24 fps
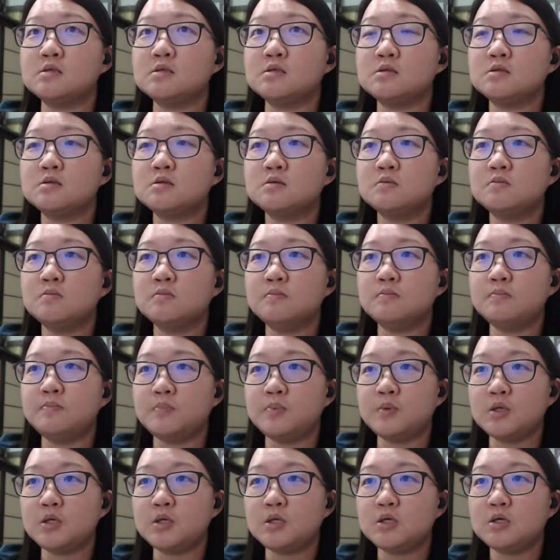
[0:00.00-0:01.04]
B.
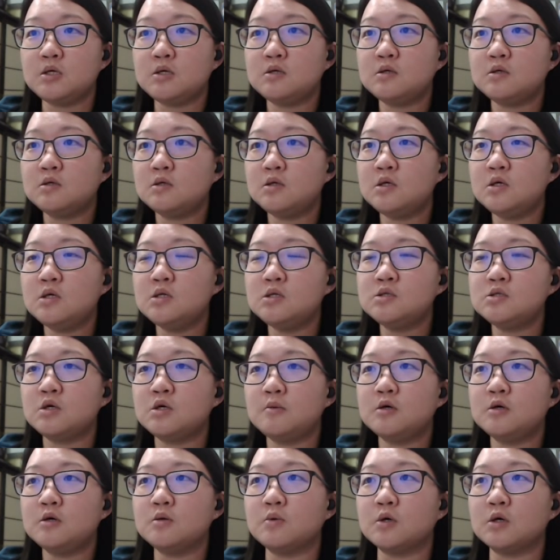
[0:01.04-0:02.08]
Insoluble in water,
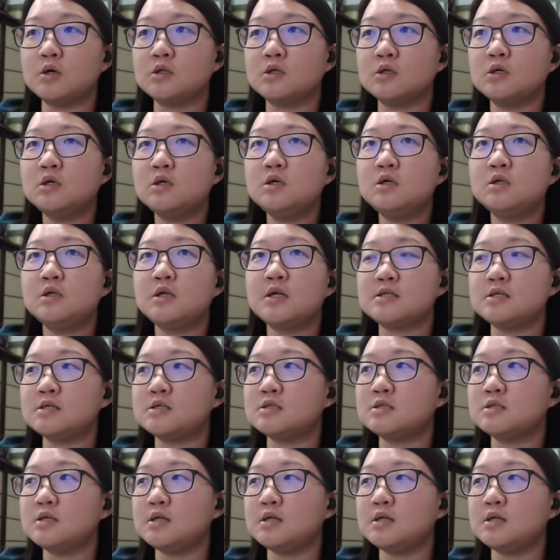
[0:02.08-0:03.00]
less dense than air.